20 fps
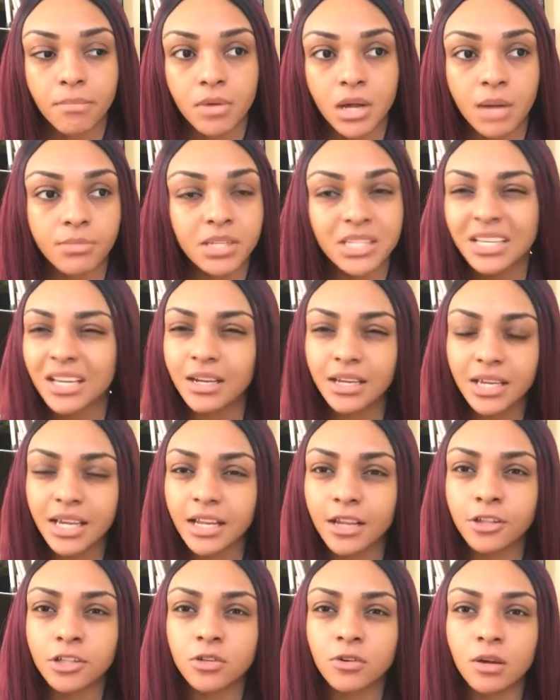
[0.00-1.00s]
I'm just gonna
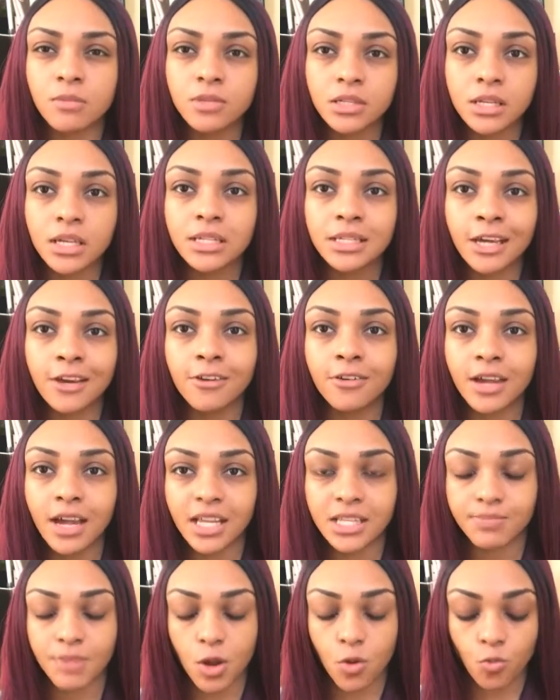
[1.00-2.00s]
get into it. I'm just gonna tell you
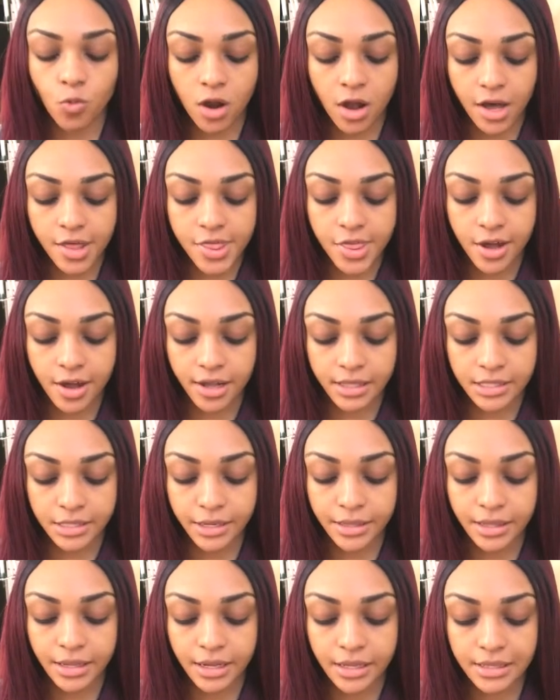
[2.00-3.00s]
guys my raw thoughts
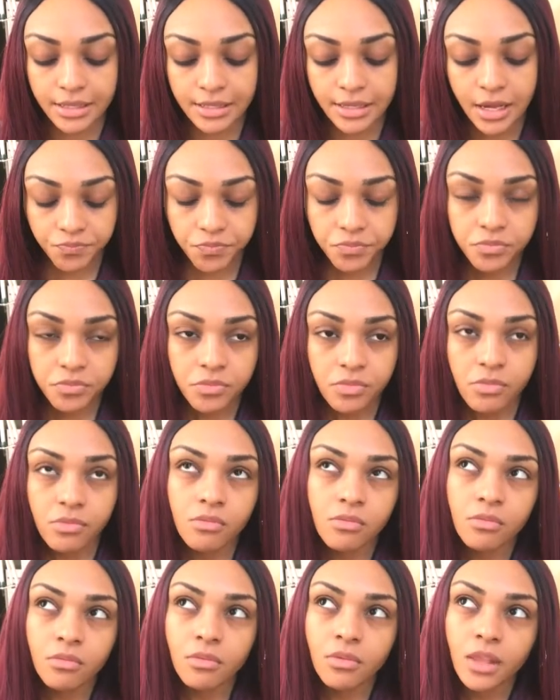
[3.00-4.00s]
on this.
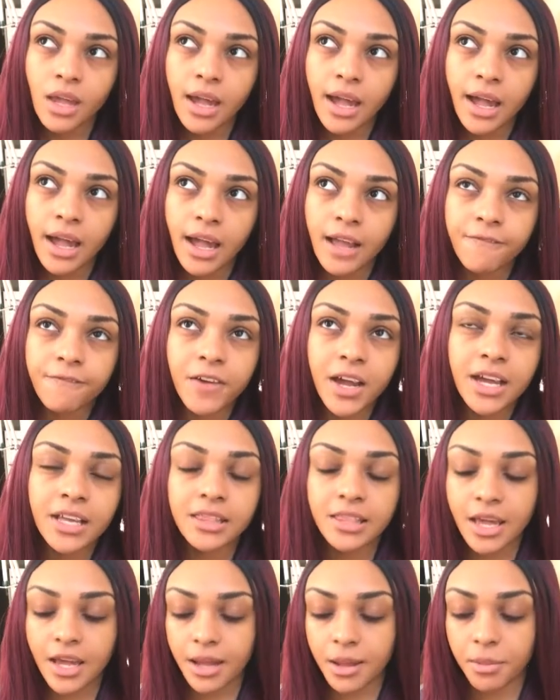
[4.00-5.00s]
I find
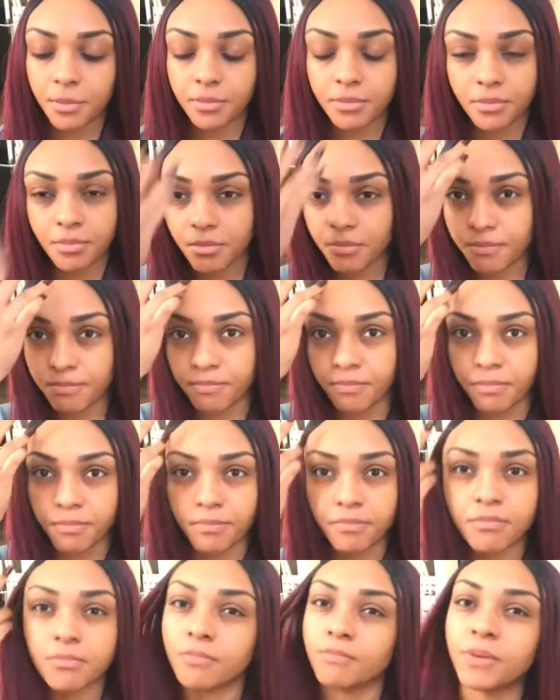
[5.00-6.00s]
that
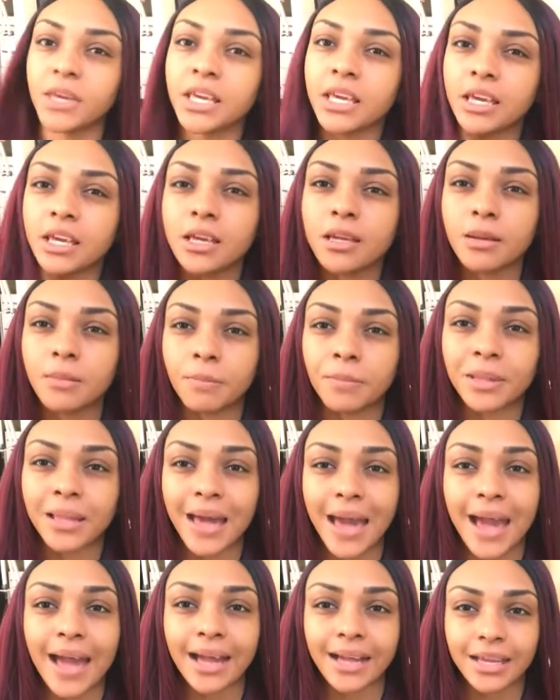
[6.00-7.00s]
being
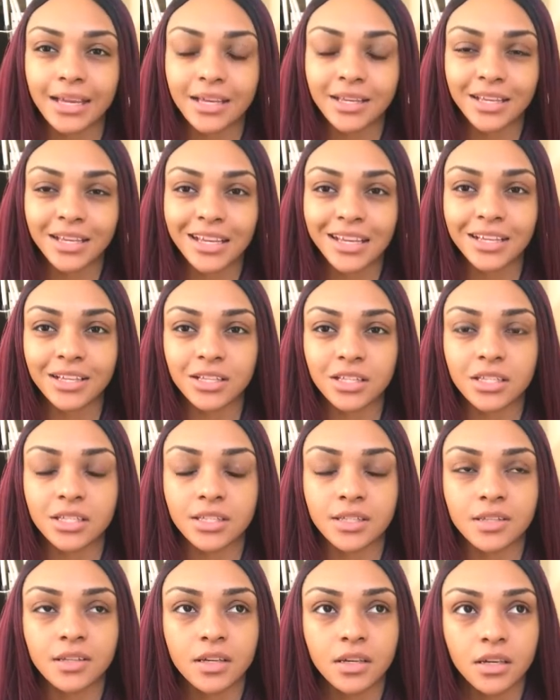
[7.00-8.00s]
black
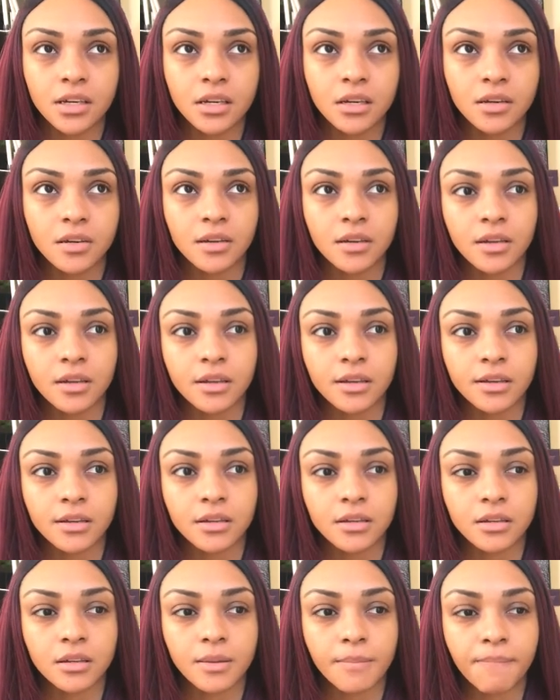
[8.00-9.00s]
is
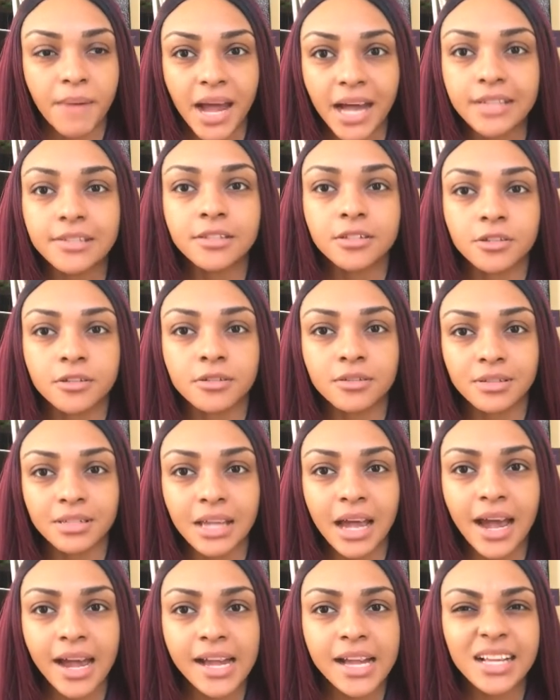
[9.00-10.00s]

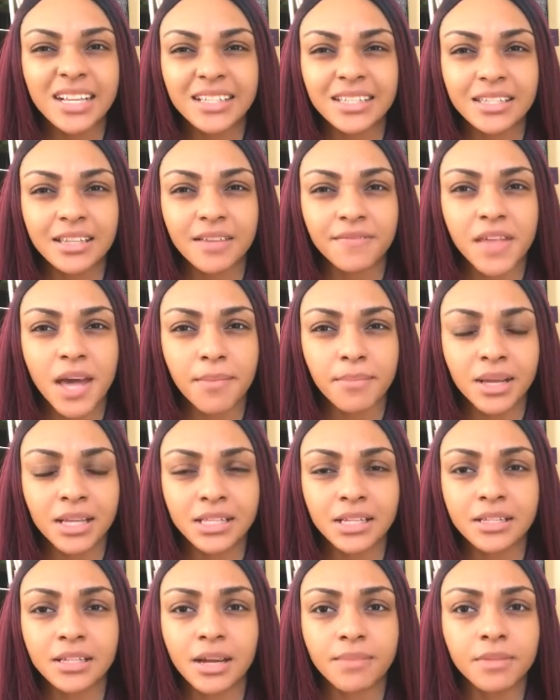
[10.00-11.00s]
bastardized, if that
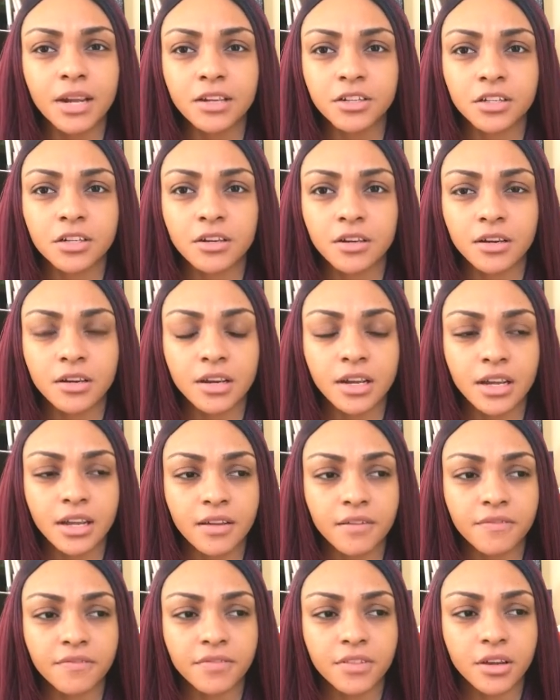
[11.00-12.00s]
makes sense. I'm not sure
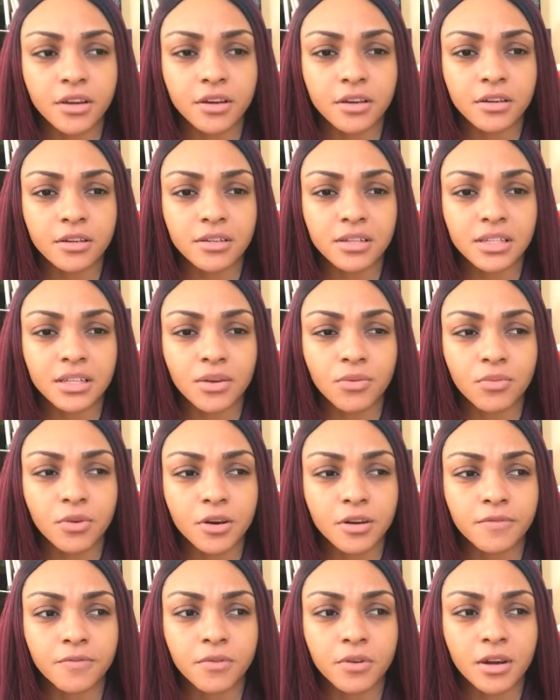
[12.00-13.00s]
if there's a
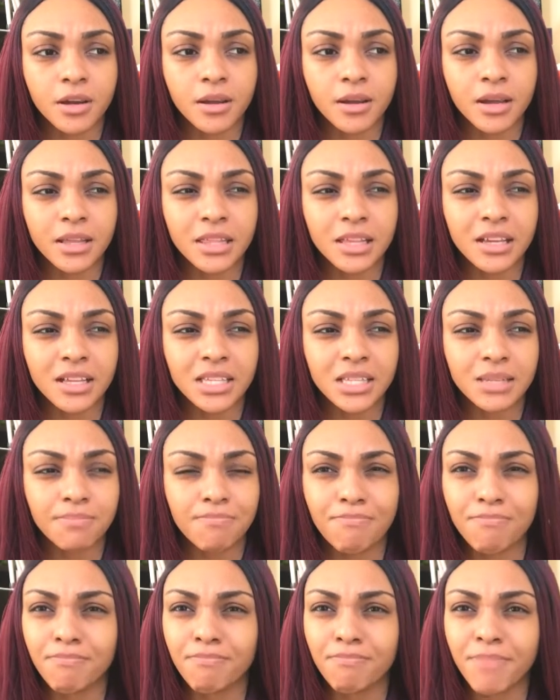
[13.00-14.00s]
word for it. I think it's
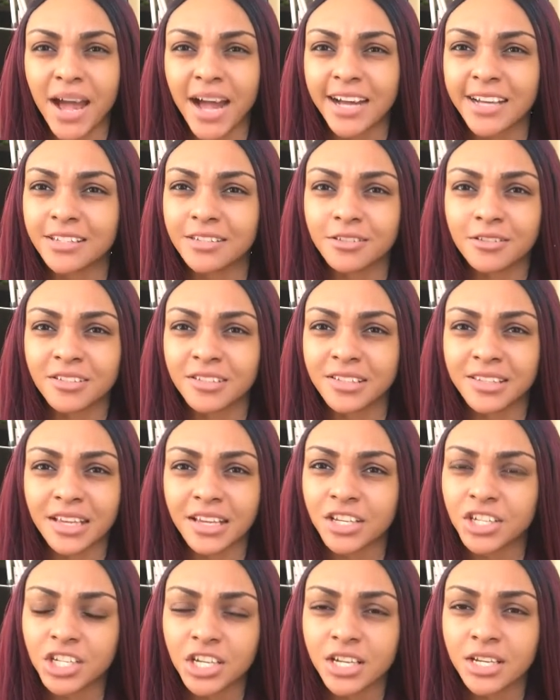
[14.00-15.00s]

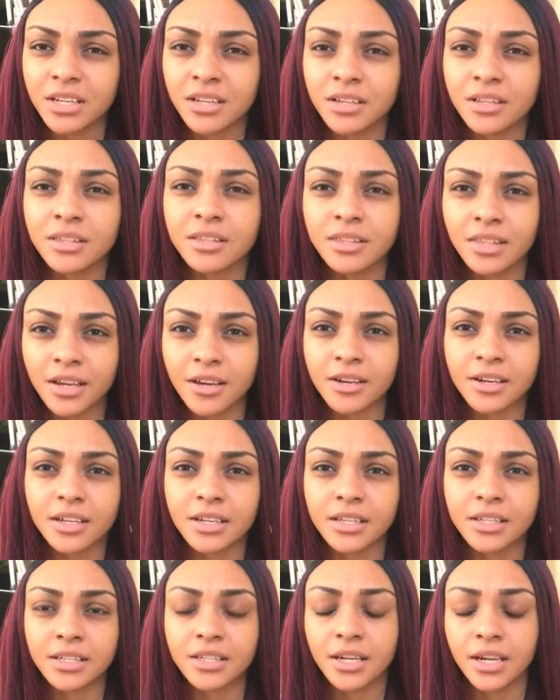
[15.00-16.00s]
bastardization, there it
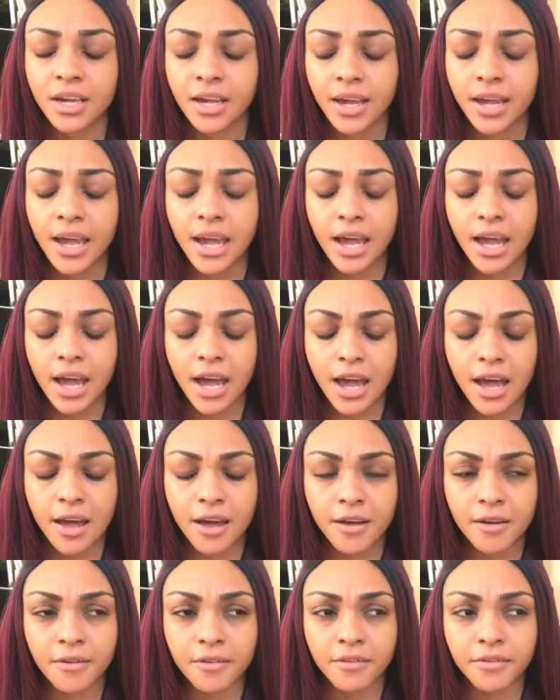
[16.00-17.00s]
is,
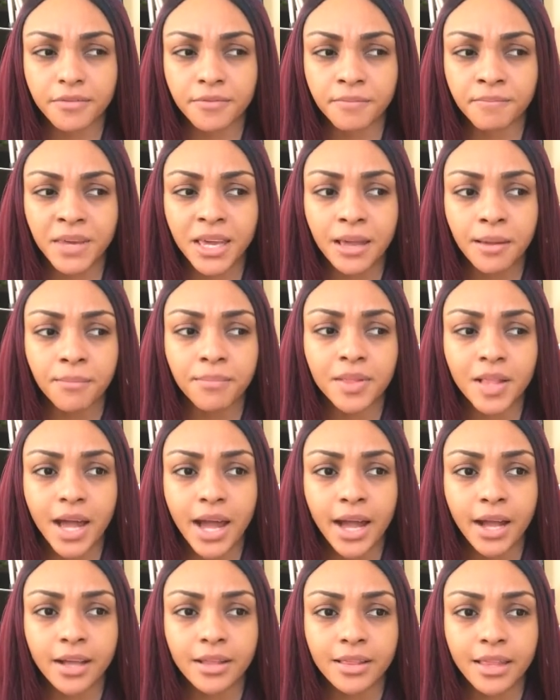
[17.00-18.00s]
of being black.